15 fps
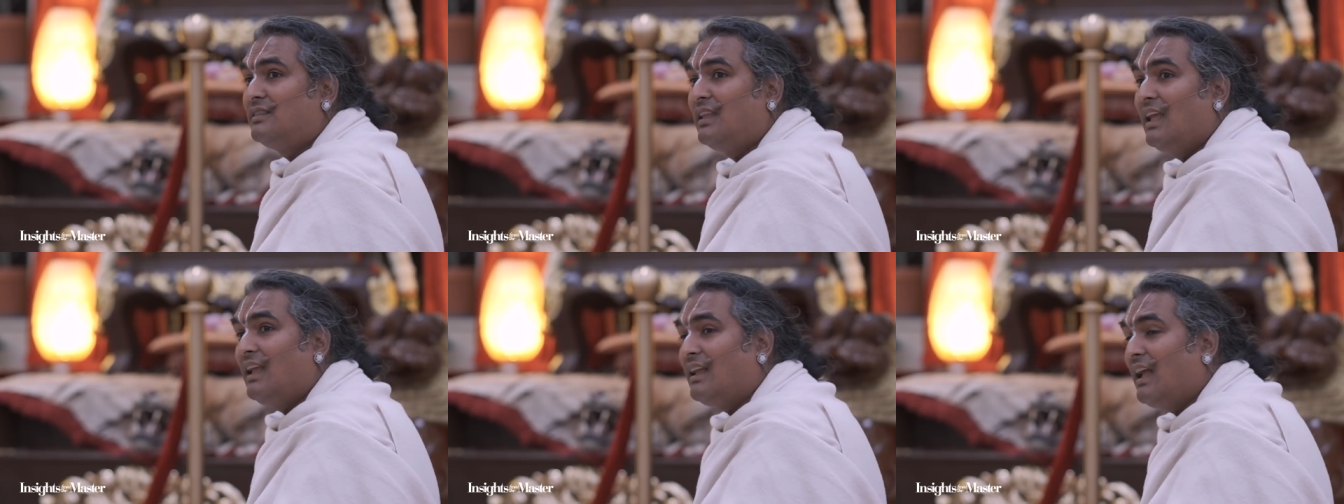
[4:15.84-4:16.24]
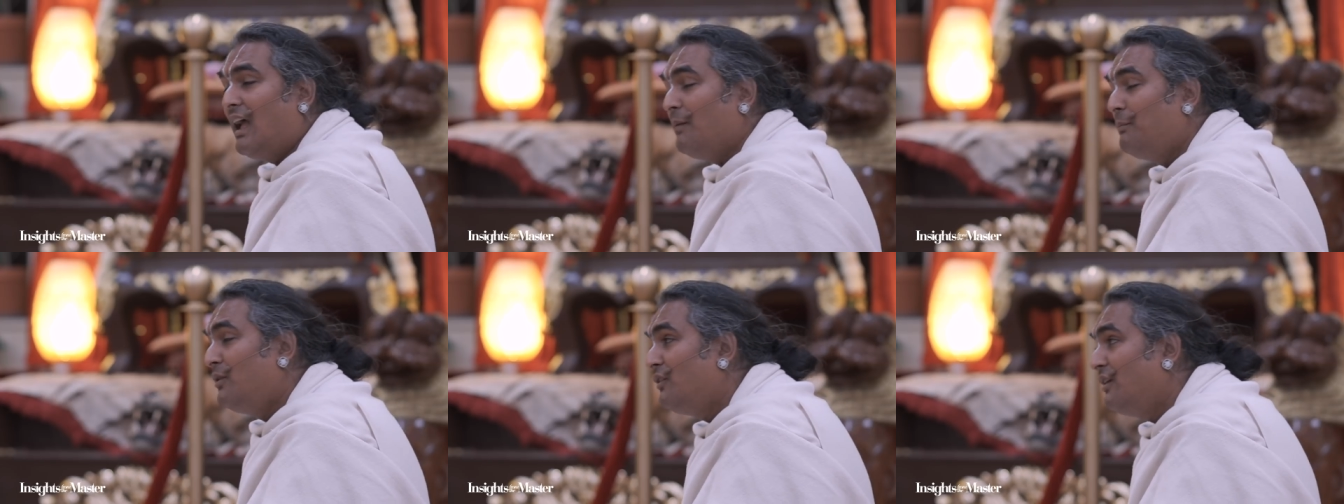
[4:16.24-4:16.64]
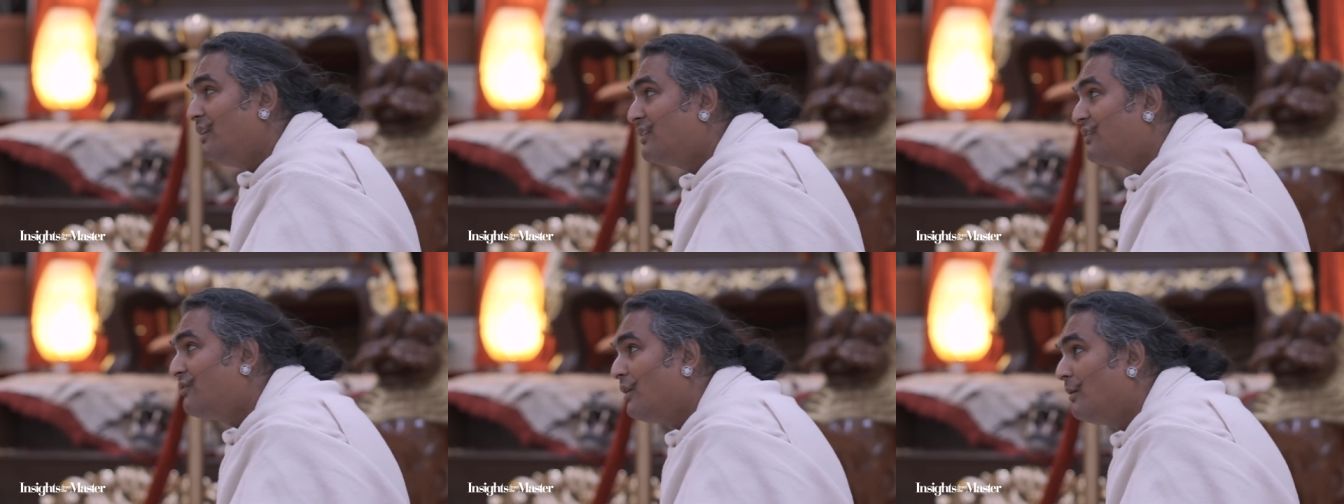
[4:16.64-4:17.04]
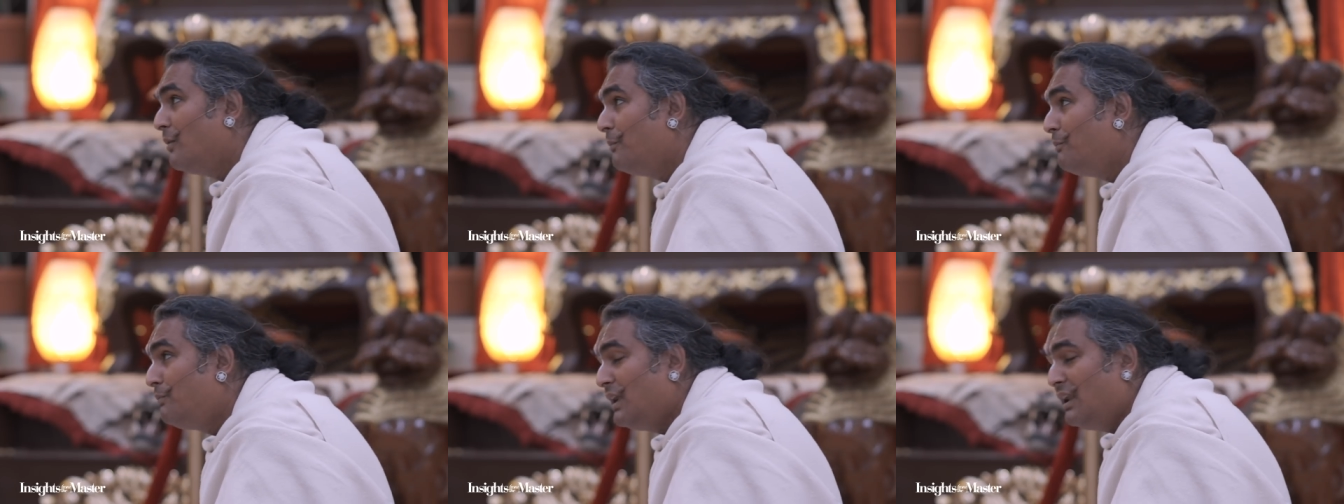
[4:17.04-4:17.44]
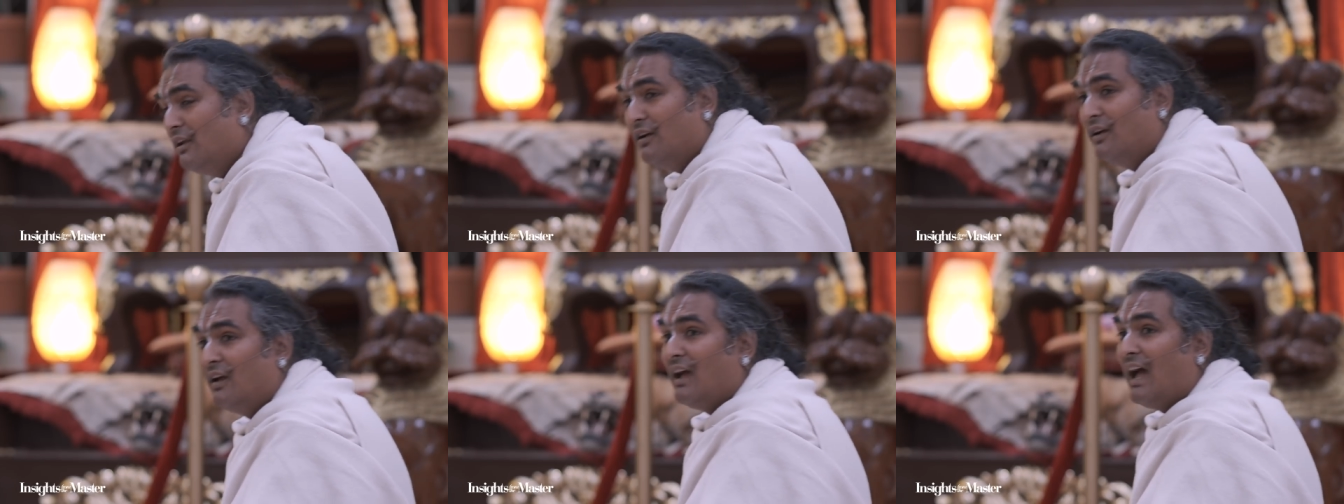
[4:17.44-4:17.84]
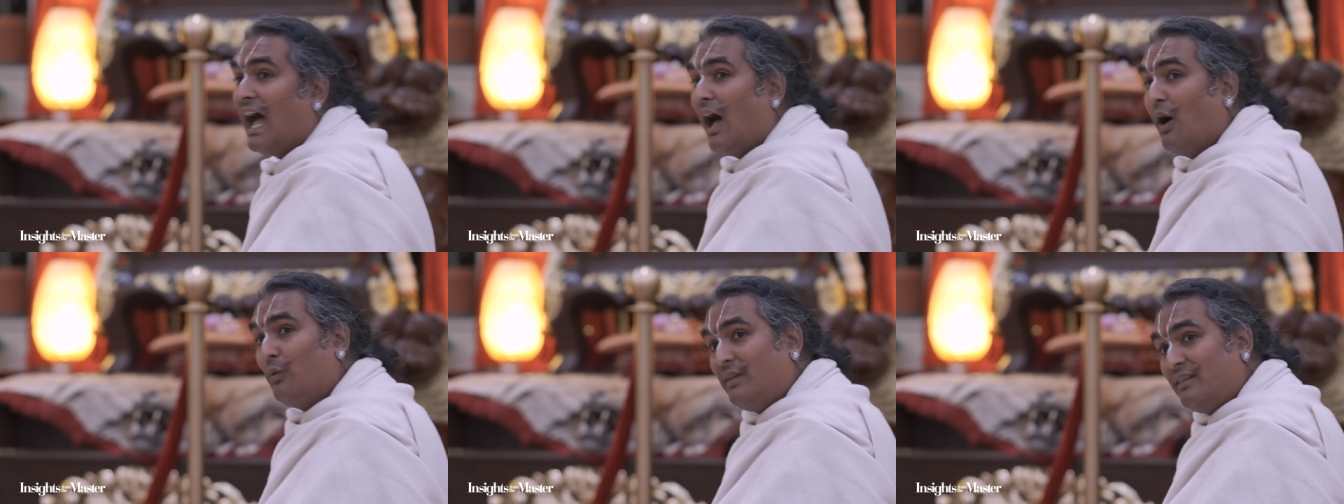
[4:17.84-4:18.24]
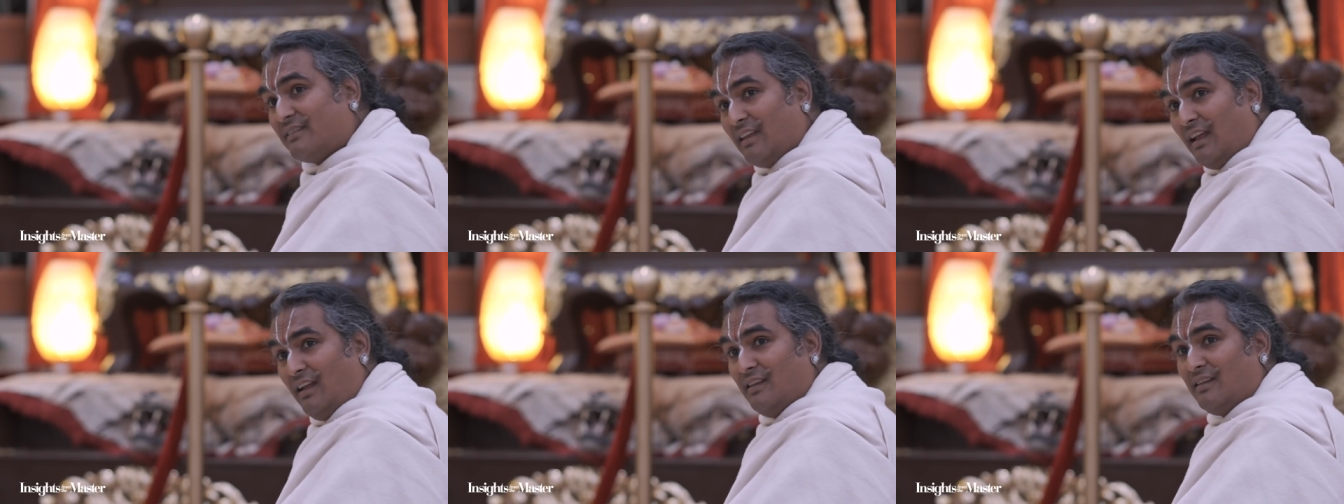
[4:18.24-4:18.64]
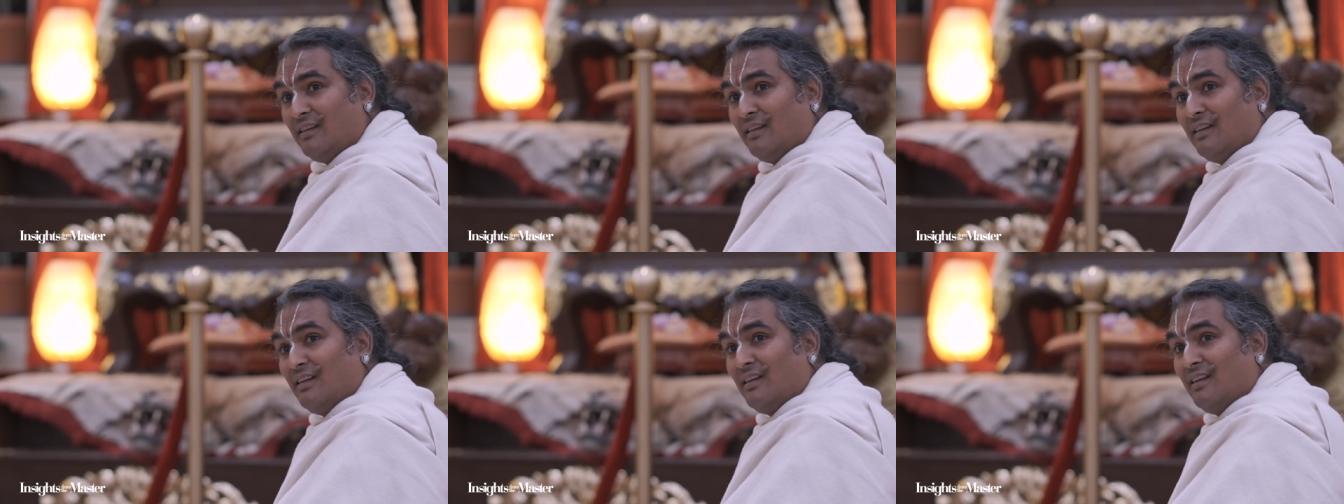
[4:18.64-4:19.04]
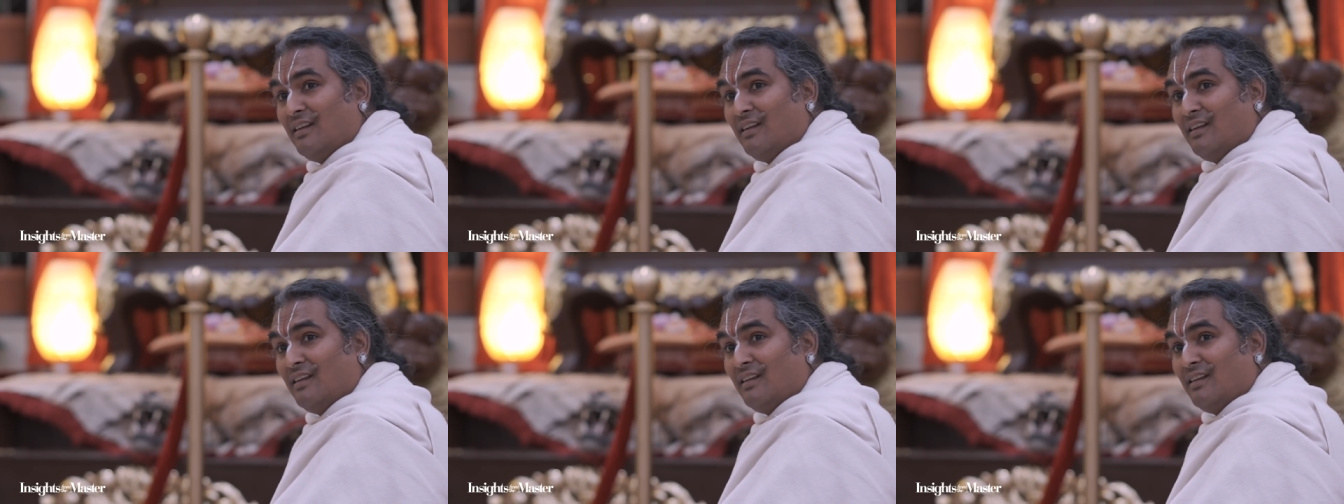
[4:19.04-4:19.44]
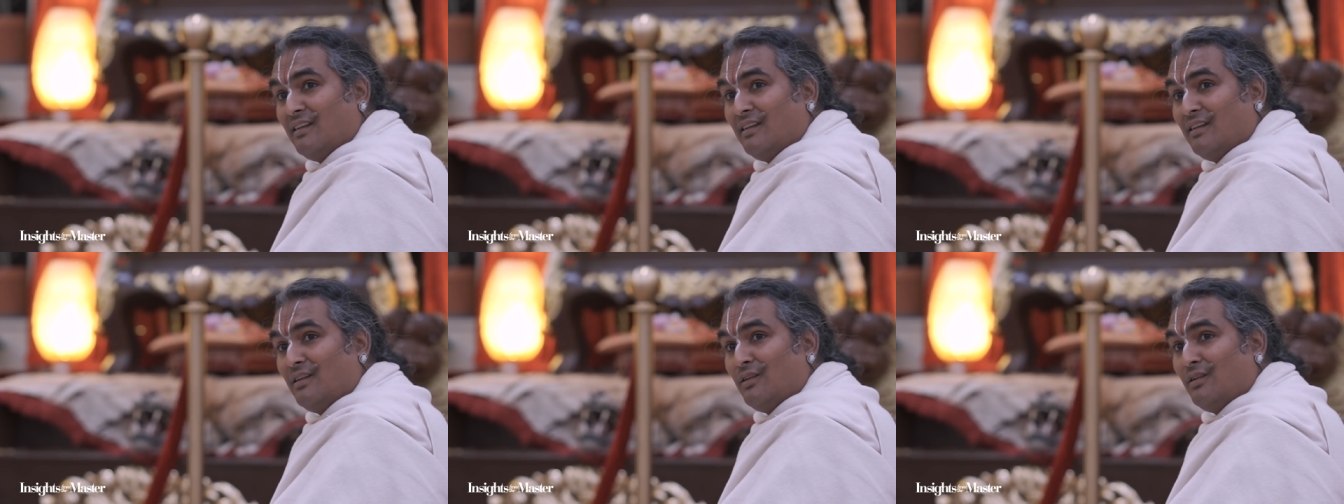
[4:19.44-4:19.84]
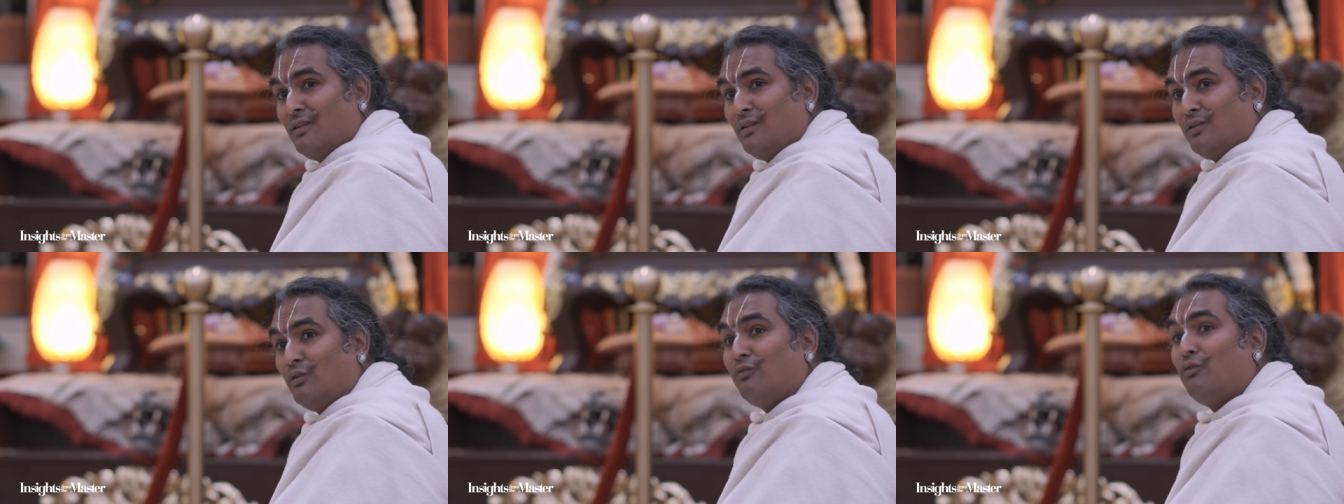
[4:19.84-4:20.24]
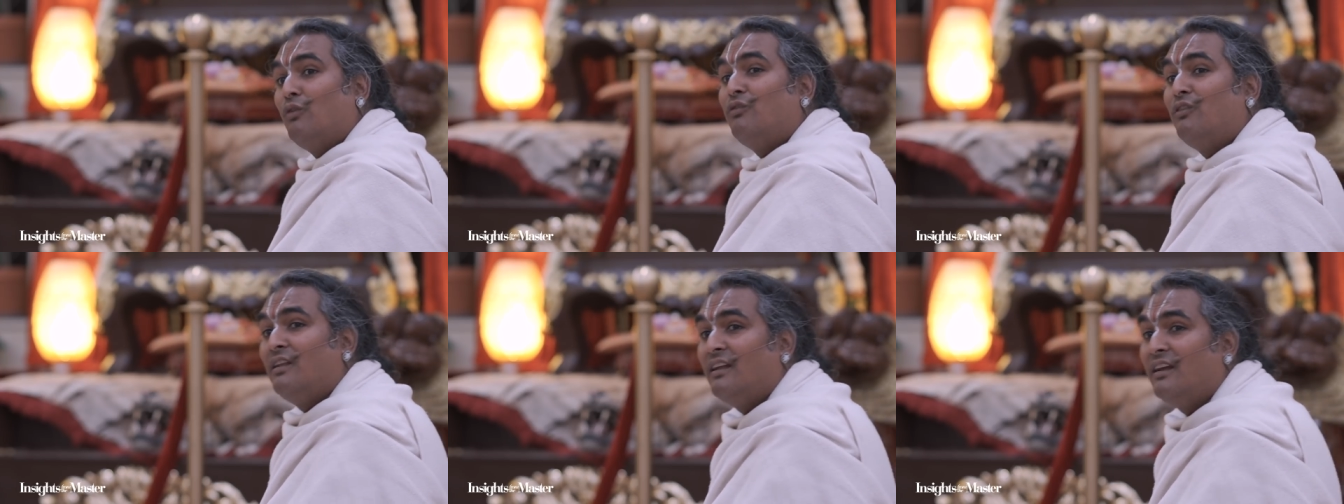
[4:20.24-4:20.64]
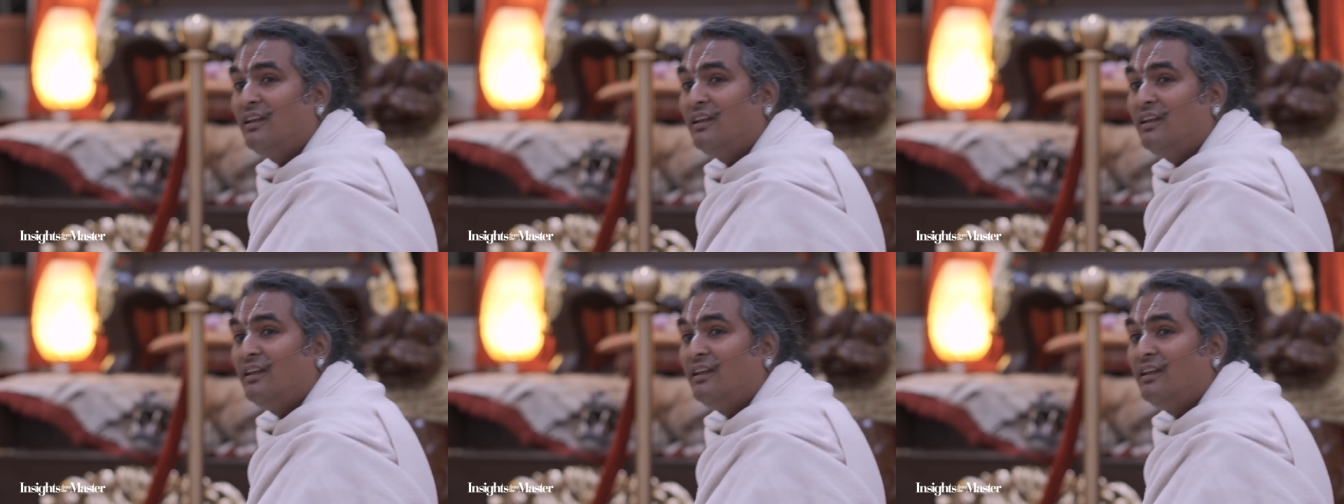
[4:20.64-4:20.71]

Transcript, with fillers: take appearance from a pillar, how he said, to fulfill